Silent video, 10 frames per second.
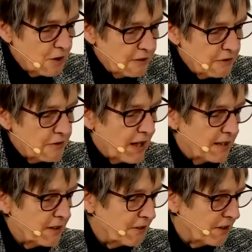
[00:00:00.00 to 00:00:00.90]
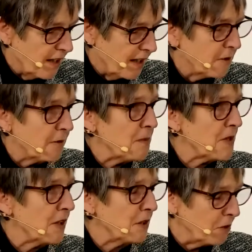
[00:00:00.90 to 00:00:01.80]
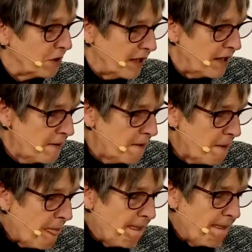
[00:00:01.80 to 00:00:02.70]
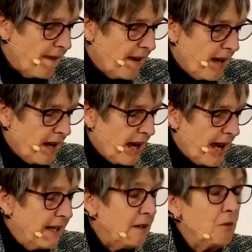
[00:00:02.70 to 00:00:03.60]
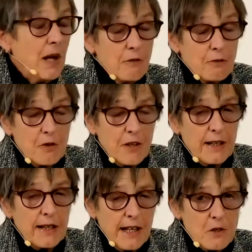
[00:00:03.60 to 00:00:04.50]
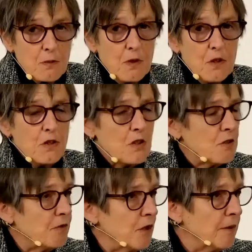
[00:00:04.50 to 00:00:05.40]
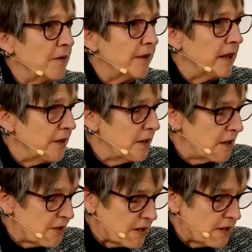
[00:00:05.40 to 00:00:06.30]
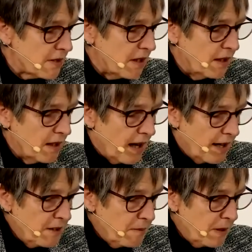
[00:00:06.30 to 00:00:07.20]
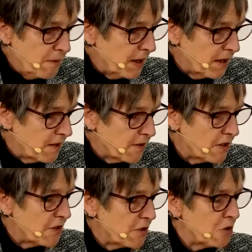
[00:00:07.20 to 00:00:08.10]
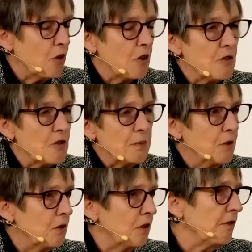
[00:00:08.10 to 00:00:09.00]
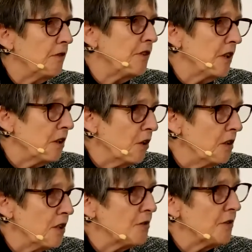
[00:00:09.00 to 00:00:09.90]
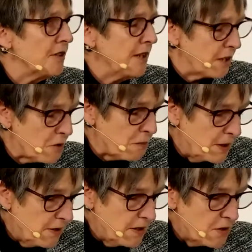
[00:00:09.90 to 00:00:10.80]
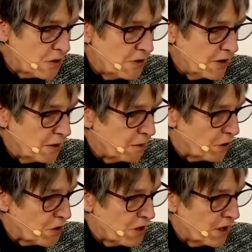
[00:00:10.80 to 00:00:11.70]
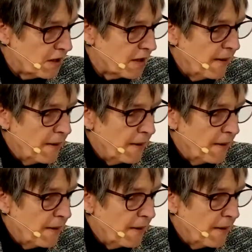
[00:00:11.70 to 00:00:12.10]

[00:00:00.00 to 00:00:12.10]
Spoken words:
you can find on the IHRA website today. And we have to thank experts from the various IHRA member countries who contributed with their knowledge, with their experience to that project.